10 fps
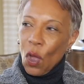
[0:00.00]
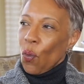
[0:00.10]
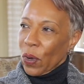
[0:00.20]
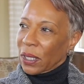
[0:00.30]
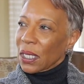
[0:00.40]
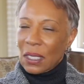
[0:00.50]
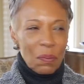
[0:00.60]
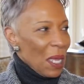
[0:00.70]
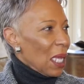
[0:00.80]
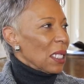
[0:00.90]
what this
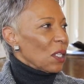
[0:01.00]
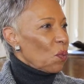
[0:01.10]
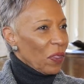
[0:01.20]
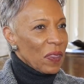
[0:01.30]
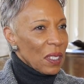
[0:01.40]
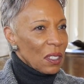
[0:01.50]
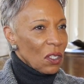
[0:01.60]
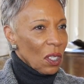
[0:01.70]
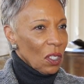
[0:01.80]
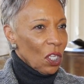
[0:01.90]
means and what this,
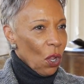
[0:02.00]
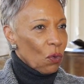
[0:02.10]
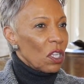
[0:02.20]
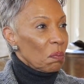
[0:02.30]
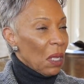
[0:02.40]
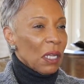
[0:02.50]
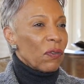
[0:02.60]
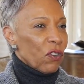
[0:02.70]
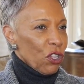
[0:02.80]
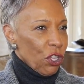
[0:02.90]
could mean
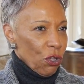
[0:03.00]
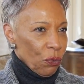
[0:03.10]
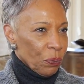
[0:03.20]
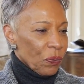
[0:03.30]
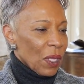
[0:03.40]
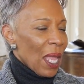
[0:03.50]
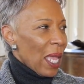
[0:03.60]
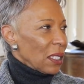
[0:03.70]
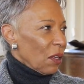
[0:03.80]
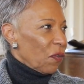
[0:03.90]
for you. Mm-hmm.
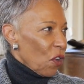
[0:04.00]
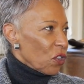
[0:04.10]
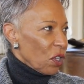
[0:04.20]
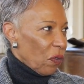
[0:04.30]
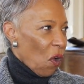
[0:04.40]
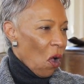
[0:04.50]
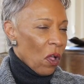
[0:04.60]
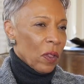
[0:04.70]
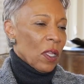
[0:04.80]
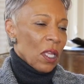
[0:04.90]
I said, first of
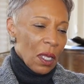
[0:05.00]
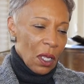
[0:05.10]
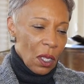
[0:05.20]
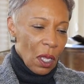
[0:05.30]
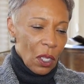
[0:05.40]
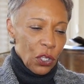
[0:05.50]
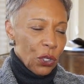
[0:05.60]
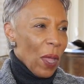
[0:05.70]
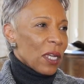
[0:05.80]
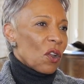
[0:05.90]
all,
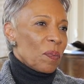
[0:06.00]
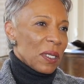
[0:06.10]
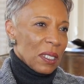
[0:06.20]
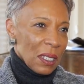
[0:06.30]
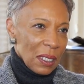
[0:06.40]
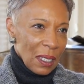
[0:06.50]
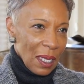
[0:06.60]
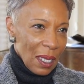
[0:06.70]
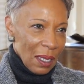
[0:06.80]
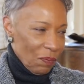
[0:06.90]
you had no business,
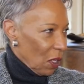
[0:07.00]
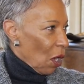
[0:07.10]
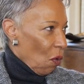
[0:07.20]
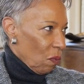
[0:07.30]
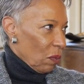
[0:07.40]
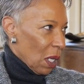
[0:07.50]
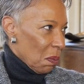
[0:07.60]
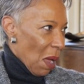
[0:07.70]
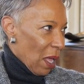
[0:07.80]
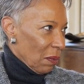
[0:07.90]

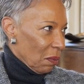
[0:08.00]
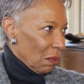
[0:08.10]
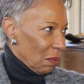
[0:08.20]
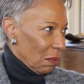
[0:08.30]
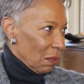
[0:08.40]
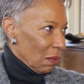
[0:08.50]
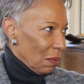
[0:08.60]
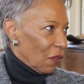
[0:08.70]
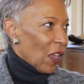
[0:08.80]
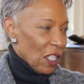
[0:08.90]
in my
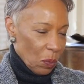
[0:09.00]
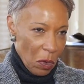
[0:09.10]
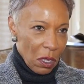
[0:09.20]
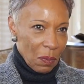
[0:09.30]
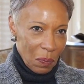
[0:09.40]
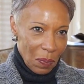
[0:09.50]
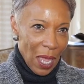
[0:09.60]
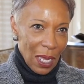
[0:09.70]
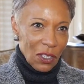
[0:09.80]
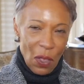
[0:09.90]
Facebook
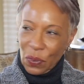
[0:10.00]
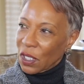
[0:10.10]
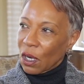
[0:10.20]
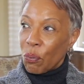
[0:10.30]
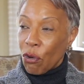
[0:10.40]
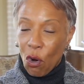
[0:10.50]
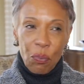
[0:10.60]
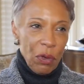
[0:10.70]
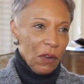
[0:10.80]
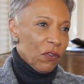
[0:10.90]
page. That was
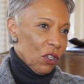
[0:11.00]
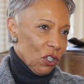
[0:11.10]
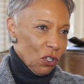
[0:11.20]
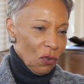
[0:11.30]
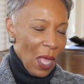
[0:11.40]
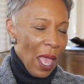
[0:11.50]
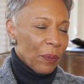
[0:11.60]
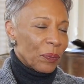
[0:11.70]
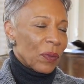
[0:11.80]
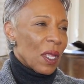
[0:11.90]
inappropriate for you to do that.
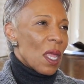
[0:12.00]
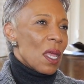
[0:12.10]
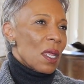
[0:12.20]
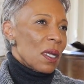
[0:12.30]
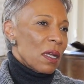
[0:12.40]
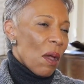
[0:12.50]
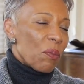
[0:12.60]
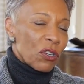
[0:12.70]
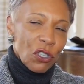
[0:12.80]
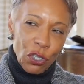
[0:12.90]

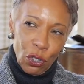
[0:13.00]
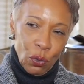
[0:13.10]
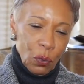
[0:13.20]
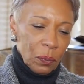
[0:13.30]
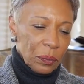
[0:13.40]
Number two,